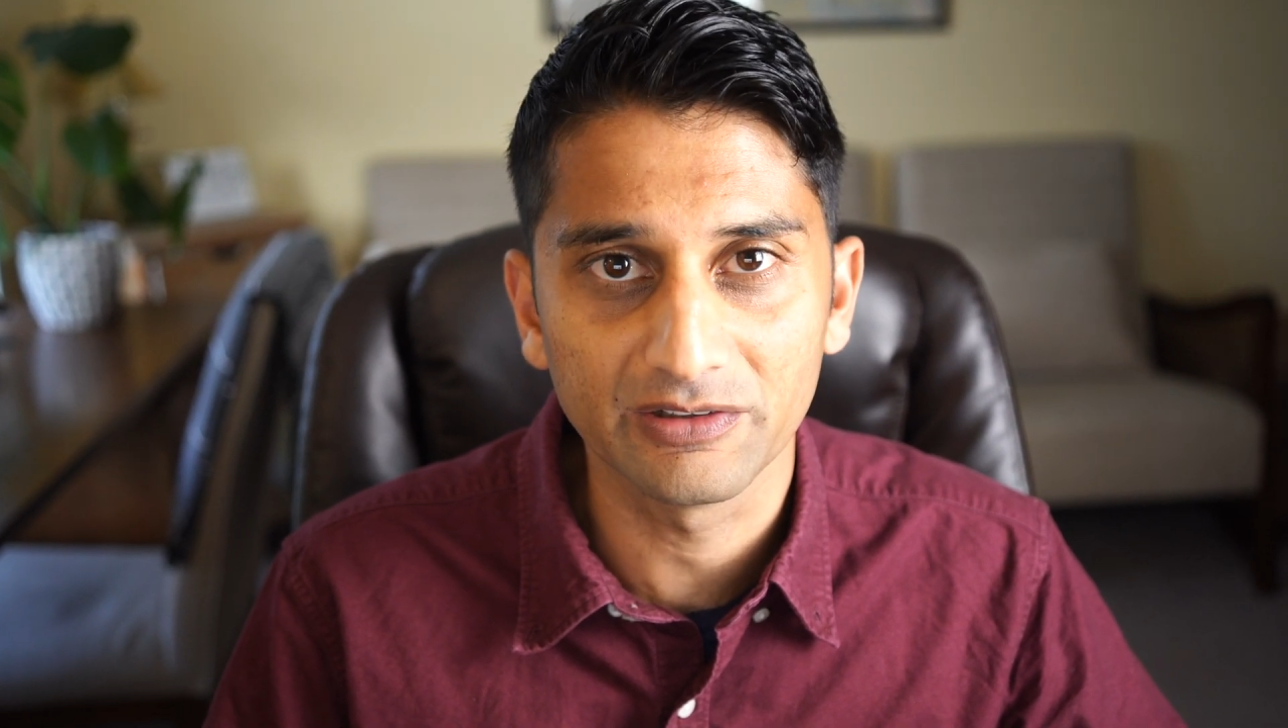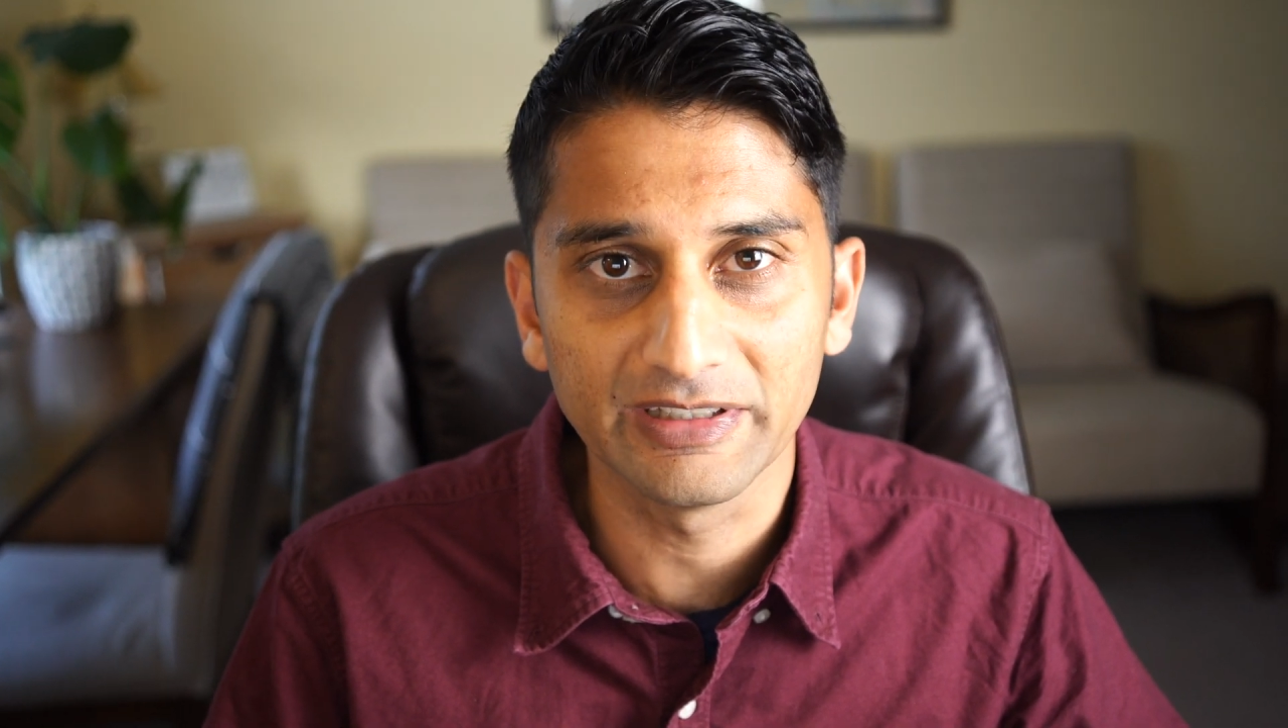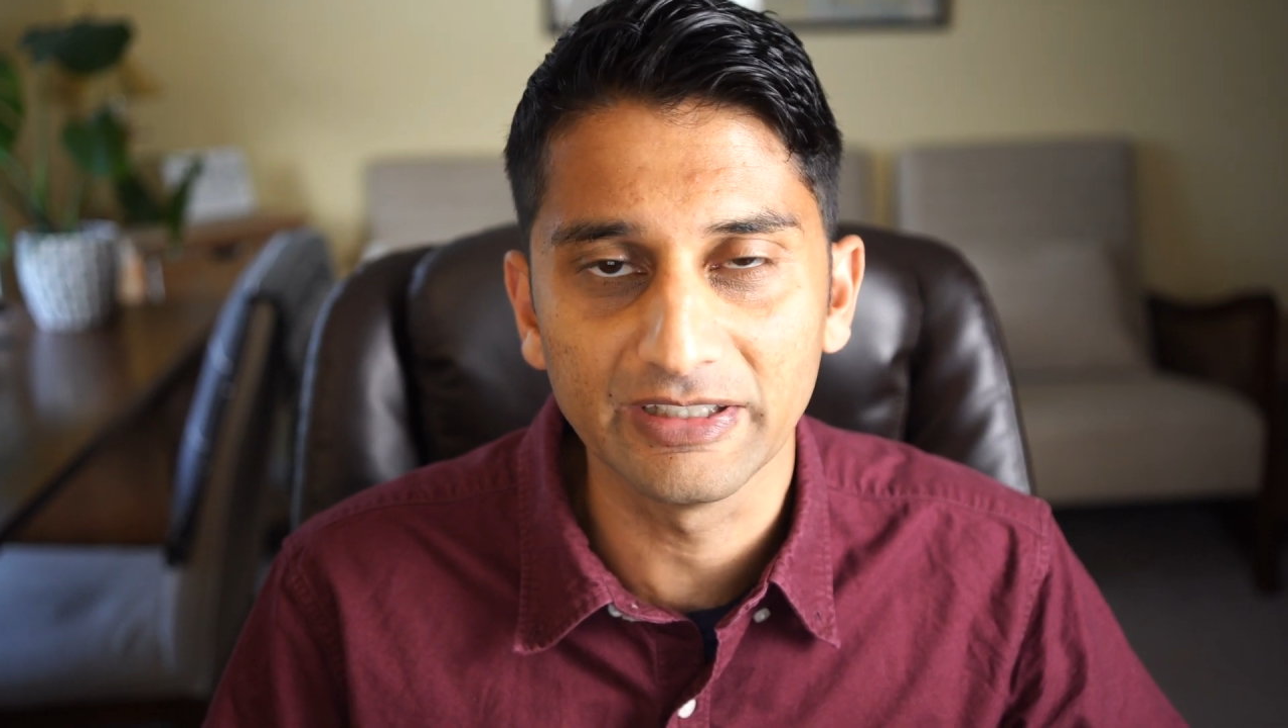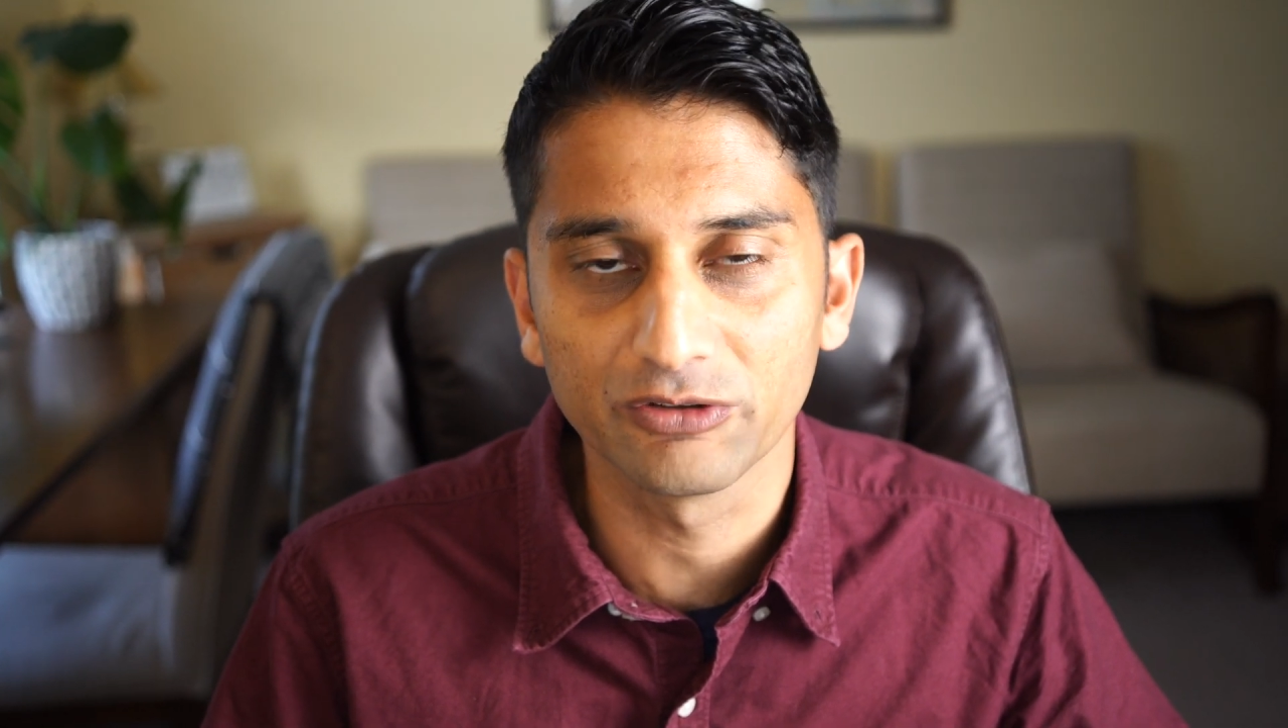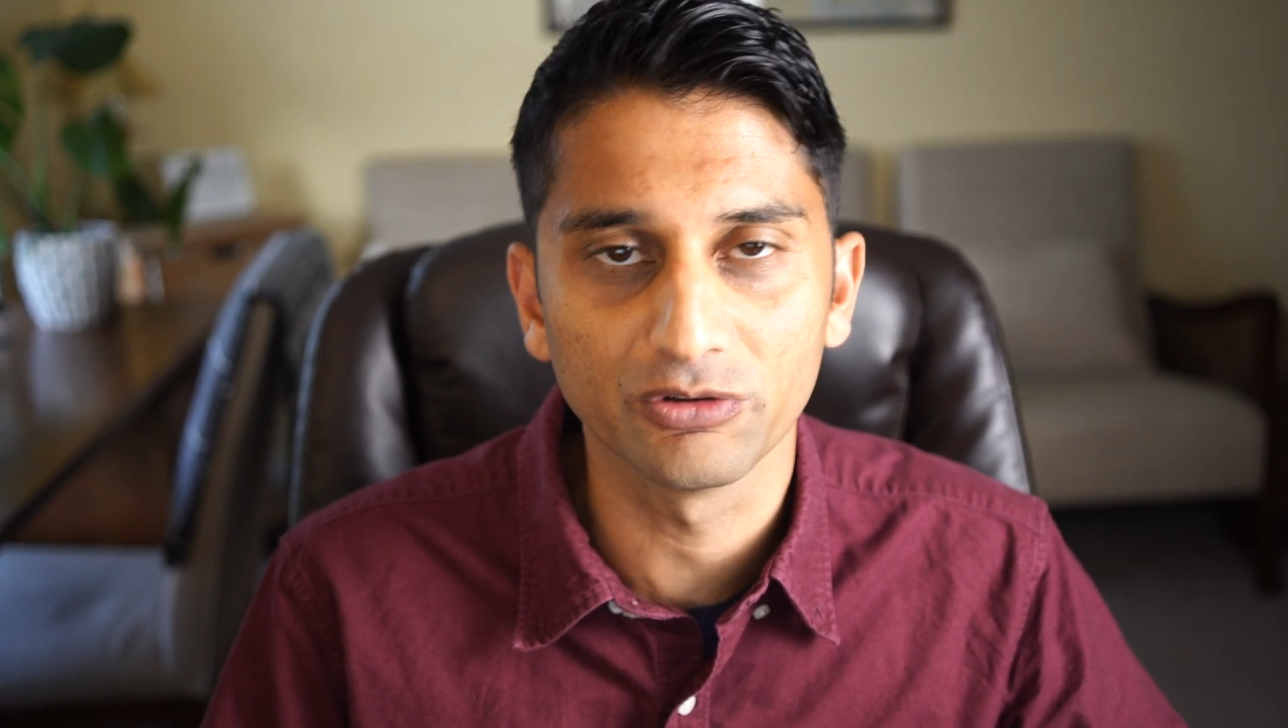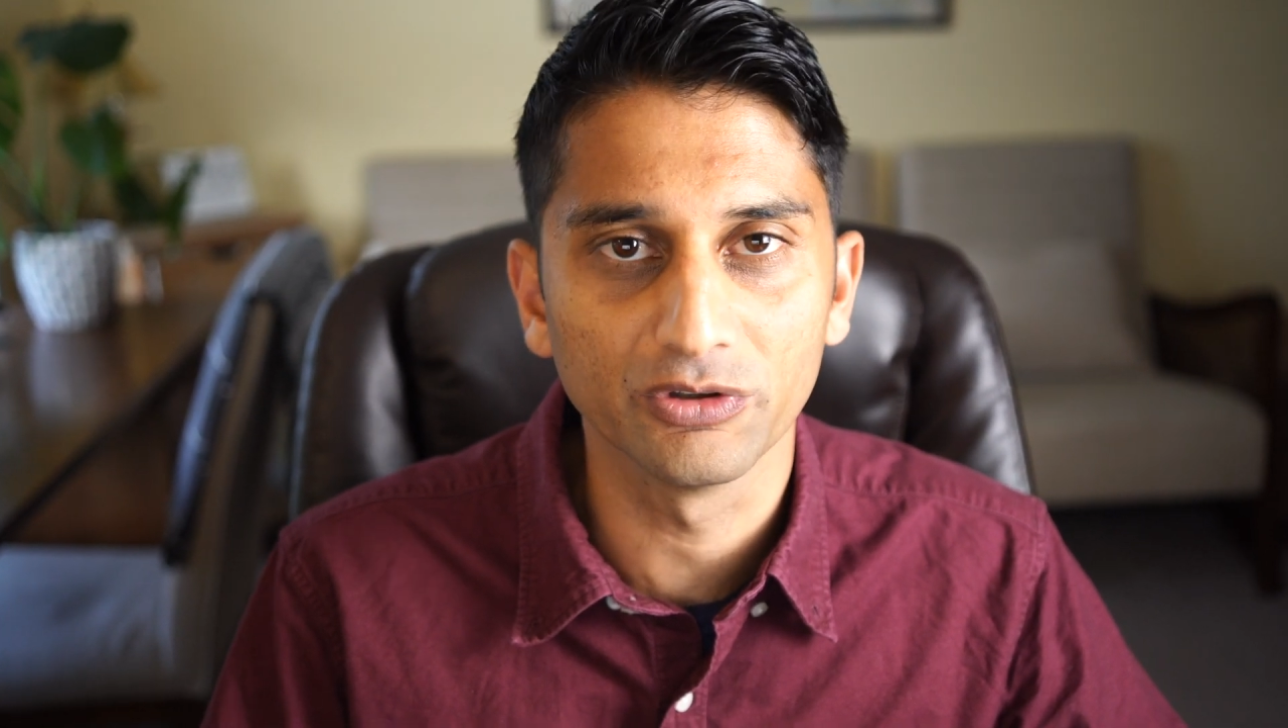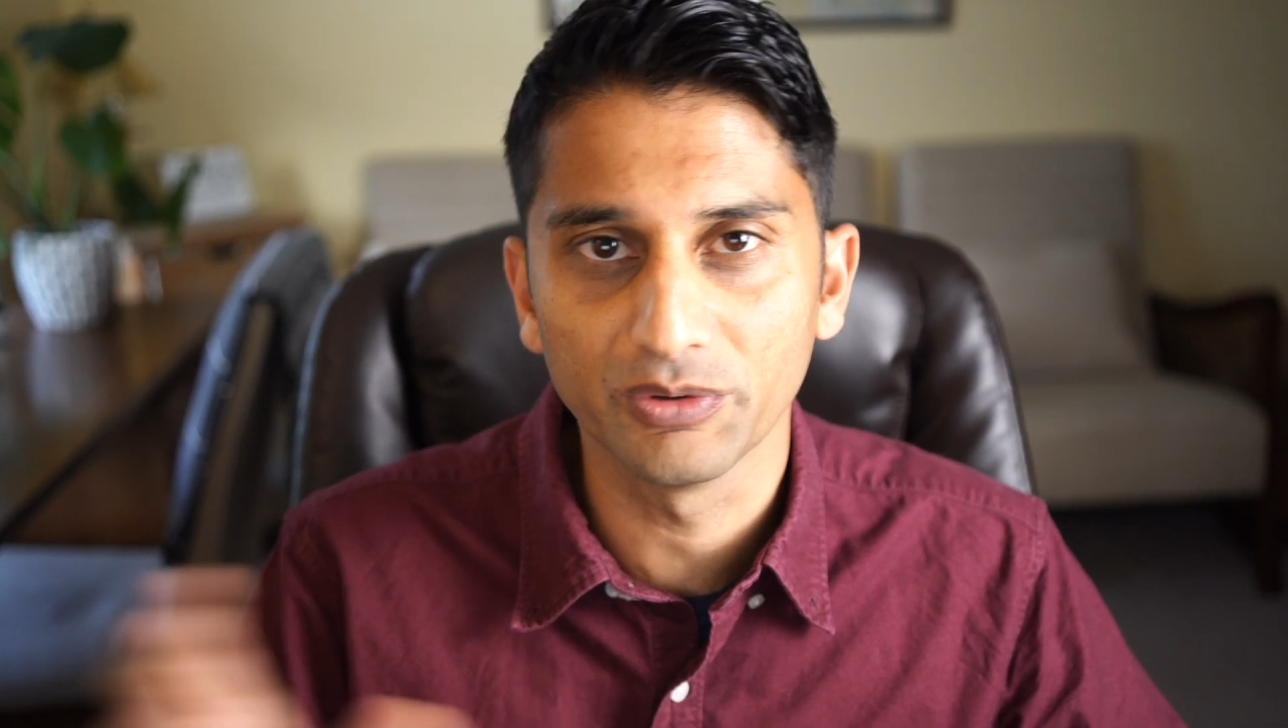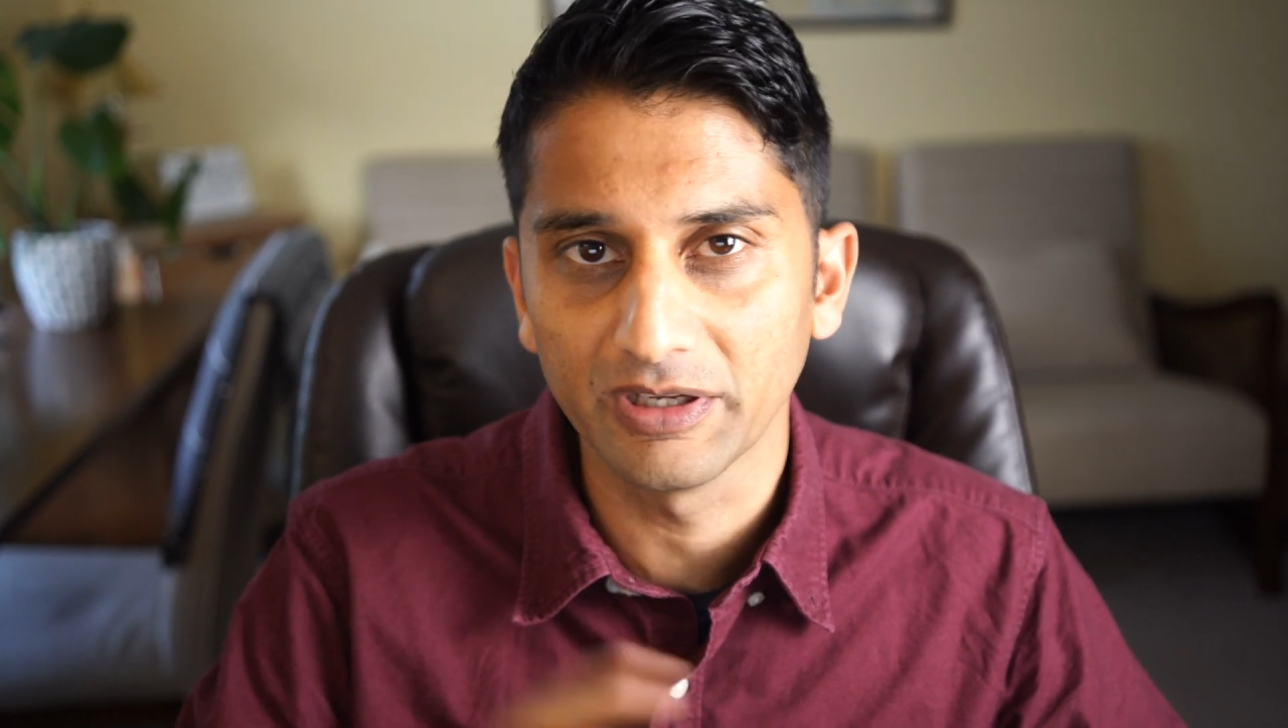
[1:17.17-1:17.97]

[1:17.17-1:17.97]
cleaning crew,